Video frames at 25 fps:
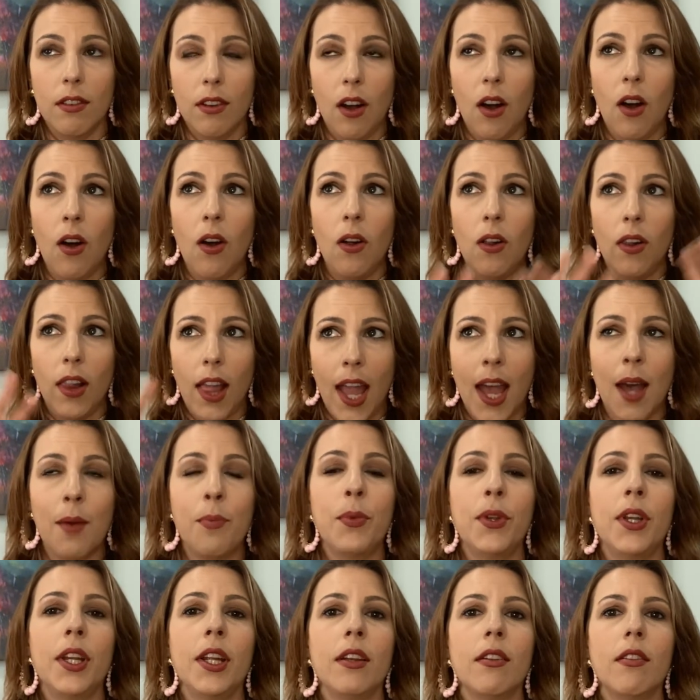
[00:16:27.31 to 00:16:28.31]
all
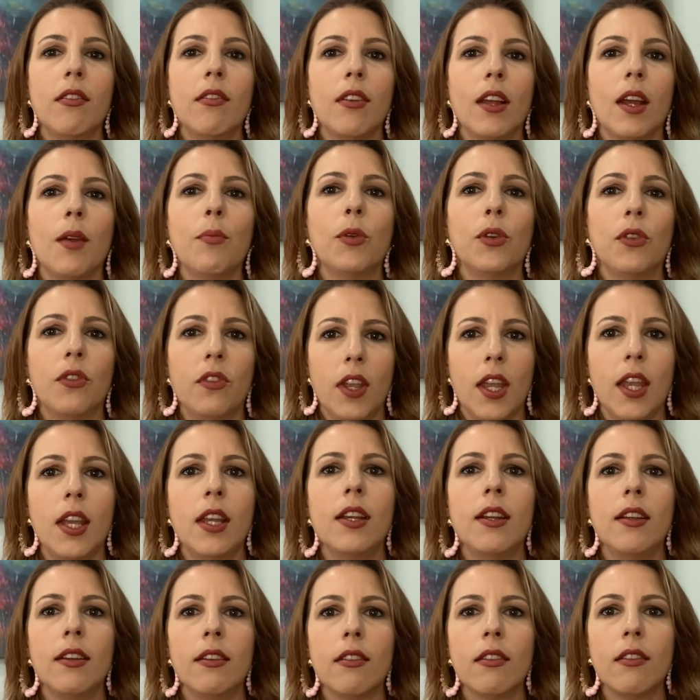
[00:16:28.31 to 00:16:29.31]
happening
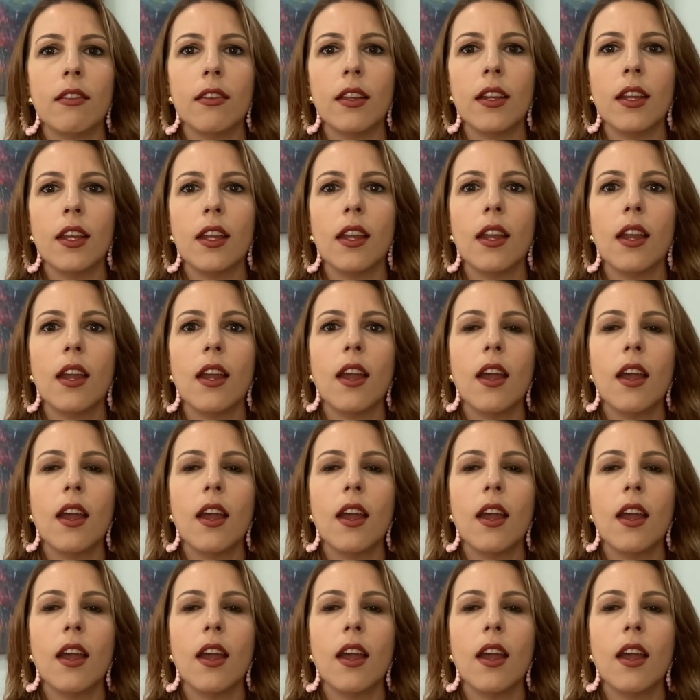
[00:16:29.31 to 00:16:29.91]
simultaneously